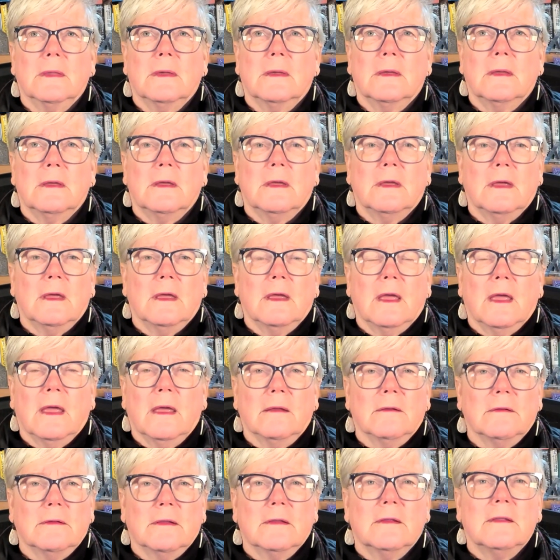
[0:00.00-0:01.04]

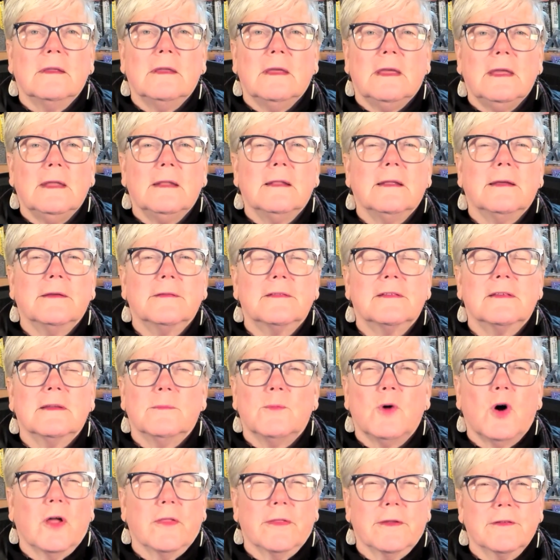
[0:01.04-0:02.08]
He lists them
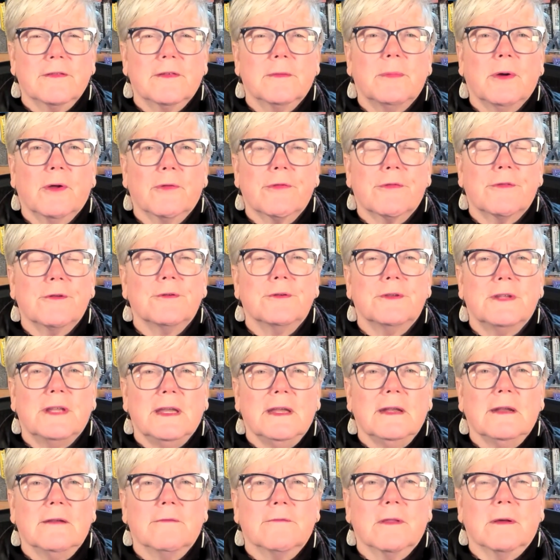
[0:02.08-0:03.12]
all. There's about
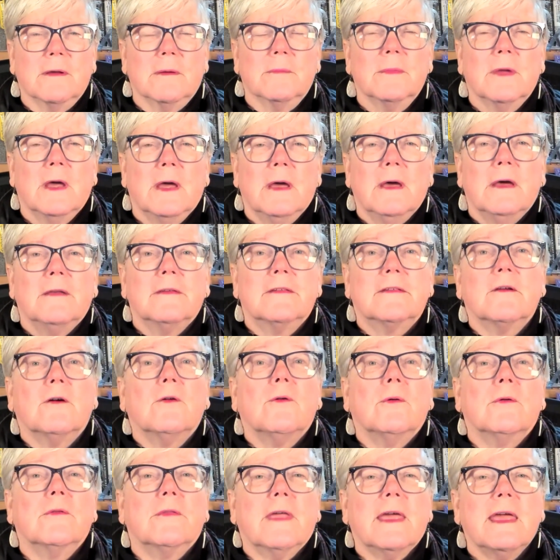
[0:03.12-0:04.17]
13 of them.
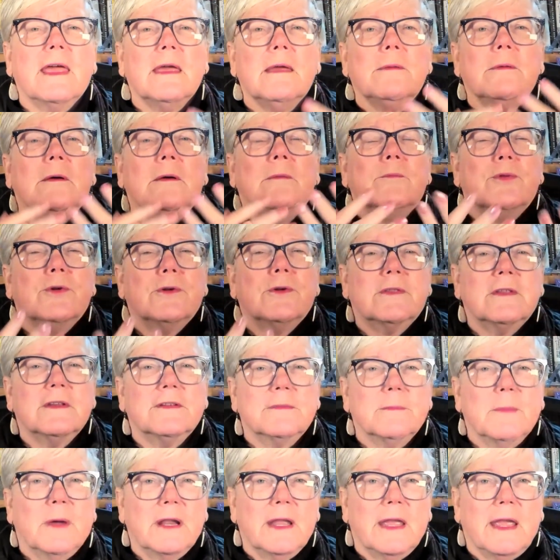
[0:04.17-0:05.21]
So they put
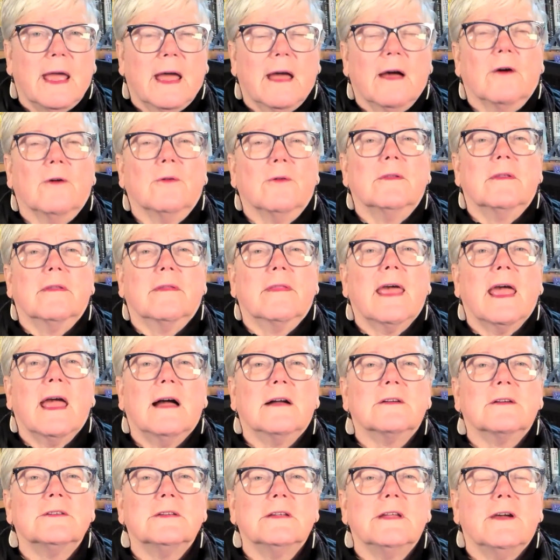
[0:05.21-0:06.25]
this money out. They
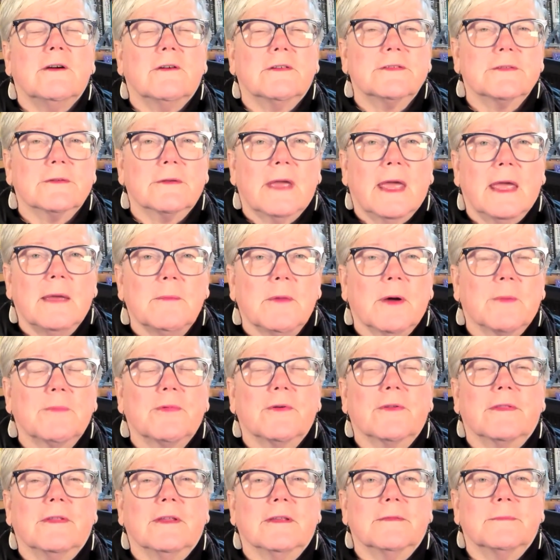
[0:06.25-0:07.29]
actually also came up
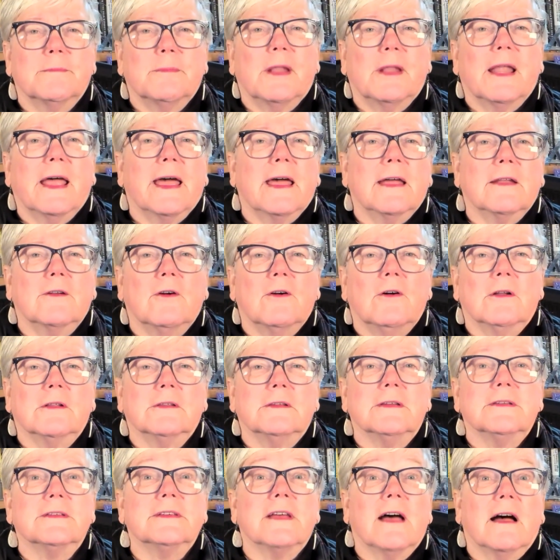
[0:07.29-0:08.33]
with this plan called
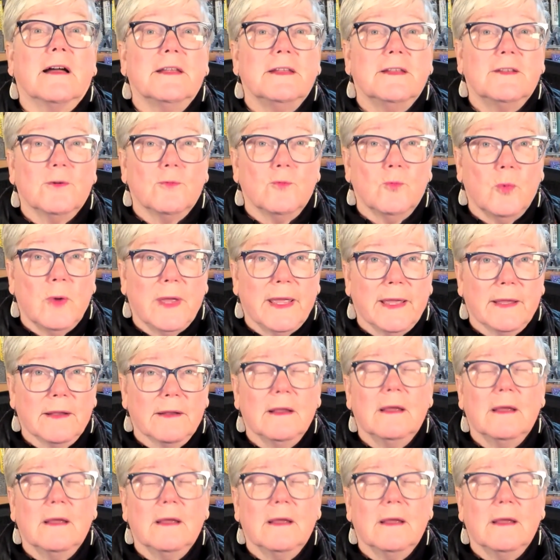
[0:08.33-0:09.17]
Design to Win.